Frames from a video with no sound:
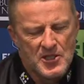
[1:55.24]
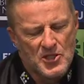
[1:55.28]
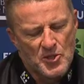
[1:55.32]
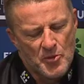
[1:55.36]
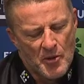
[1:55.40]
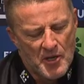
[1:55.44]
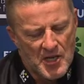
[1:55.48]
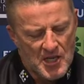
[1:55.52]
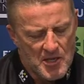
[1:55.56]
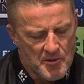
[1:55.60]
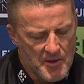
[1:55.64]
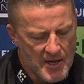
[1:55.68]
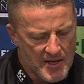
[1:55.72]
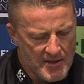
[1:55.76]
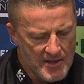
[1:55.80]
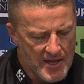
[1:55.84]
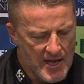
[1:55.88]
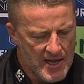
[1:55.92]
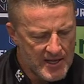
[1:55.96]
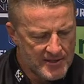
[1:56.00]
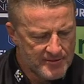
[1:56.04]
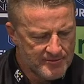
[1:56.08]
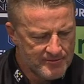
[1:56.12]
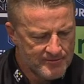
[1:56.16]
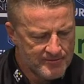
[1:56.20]
speak about
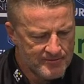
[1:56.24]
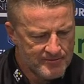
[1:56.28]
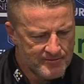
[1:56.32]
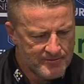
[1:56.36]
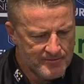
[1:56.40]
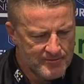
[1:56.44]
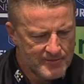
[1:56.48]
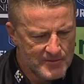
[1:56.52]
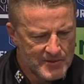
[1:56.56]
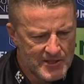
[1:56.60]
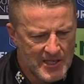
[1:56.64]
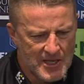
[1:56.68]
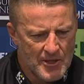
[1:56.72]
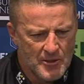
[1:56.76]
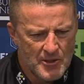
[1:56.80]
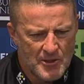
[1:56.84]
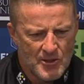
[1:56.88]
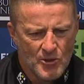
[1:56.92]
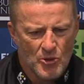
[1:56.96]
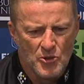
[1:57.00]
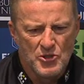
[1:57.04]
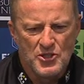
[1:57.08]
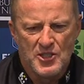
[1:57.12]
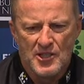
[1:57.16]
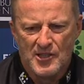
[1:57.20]
that. And, you know, it
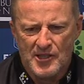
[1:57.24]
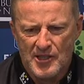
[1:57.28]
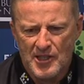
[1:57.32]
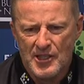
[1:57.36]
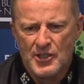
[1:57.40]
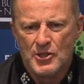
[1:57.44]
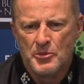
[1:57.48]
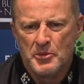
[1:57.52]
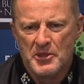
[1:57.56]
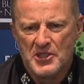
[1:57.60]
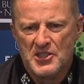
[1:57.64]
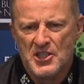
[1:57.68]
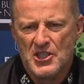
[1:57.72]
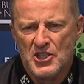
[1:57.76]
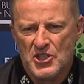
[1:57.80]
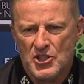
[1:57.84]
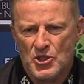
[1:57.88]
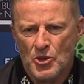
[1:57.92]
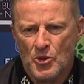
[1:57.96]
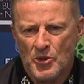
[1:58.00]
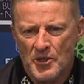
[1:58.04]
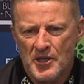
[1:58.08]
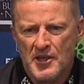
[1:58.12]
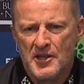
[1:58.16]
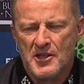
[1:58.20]
looks a little bit
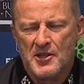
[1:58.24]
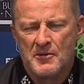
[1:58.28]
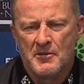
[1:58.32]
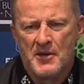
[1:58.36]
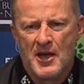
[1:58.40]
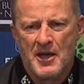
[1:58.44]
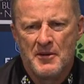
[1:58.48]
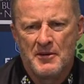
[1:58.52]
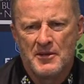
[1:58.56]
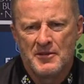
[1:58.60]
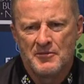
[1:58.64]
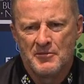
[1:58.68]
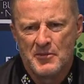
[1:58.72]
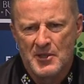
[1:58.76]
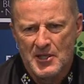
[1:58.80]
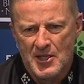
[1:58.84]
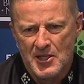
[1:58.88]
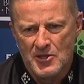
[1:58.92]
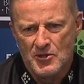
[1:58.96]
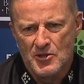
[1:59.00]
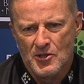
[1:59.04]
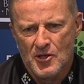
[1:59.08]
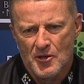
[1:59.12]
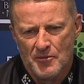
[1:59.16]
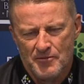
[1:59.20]
disjointed at the moment. And
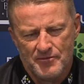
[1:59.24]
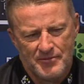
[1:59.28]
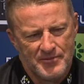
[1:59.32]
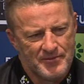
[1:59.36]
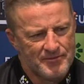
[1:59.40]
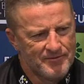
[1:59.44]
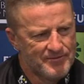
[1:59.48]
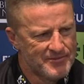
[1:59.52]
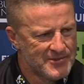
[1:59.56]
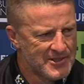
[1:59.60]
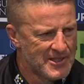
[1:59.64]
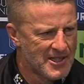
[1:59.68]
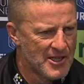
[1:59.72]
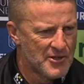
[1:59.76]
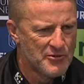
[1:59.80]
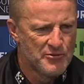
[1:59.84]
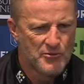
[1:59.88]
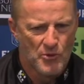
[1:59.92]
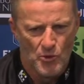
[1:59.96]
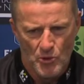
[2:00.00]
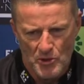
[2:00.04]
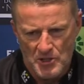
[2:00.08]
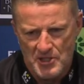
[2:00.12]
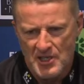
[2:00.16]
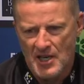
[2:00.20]
because we've got, you know,
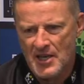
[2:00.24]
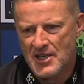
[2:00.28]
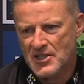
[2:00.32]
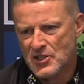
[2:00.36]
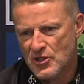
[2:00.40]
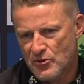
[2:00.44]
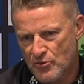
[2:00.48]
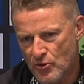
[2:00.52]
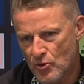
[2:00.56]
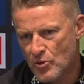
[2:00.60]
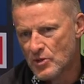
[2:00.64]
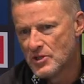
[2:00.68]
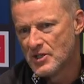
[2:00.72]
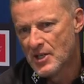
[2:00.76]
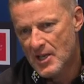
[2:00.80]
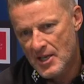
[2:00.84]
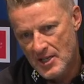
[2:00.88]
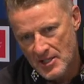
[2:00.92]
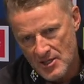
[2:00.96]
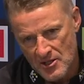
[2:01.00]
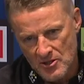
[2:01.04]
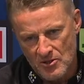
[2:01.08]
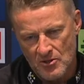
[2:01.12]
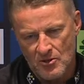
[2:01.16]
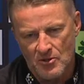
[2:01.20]
four changes
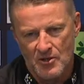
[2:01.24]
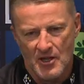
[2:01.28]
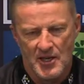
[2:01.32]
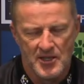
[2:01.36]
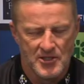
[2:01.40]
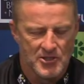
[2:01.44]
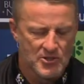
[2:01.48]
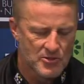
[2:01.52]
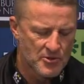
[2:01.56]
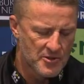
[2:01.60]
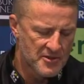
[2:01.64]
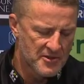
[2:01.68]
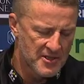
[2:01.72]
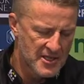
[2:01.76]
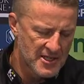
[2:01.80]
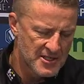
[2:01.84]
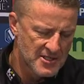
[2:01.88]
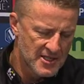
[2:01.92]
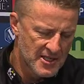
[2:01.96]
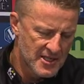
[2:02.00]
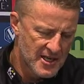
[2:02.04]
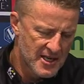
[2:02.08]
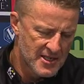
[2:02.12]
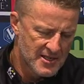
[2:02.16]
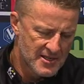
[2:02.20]
and all those sort of things,
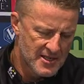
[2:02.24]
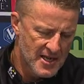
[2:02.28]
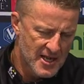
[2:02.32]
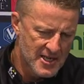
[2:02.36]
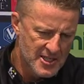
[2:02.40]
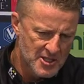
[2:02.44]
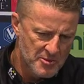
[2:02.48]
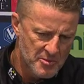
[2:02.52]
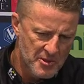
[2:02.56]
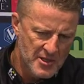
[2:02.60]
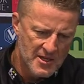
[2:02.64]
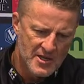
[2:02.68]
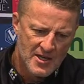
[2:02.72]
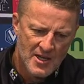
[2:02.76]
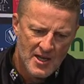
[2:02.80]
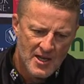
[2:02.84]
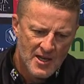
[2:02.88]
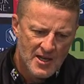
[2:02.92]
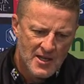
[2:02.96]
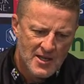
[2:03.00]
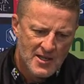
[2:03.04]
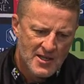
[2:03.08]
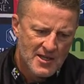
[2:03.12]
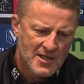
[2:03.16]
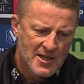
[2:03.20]
it does. But,
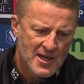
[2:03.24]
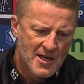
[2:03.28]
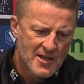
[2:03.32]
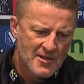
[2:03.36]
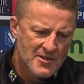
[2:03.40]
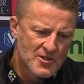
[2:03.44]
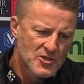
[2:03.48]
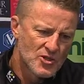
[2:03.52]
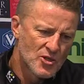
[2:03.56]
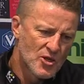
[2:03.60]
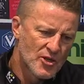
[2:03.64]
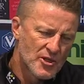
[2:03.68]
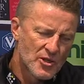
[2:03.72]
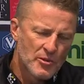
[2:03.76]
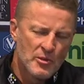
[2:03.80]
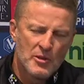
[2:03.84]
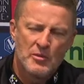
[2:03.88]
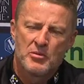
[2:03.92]
you know, the side that we